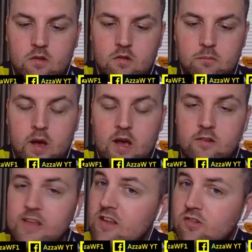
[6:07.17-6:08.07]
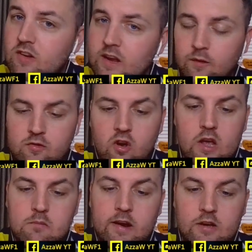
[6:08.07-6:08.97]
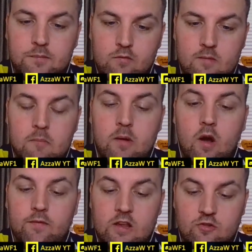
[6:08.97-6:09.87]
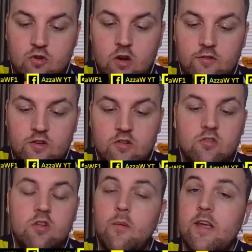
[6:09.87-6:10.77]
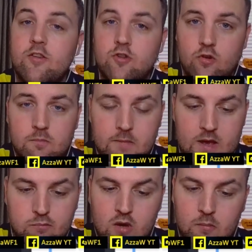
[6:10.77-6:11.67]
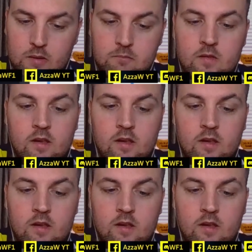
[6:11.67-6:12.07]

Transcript: But decent enough tyre management, remember, on these drivers. So it shouldn't be a problem.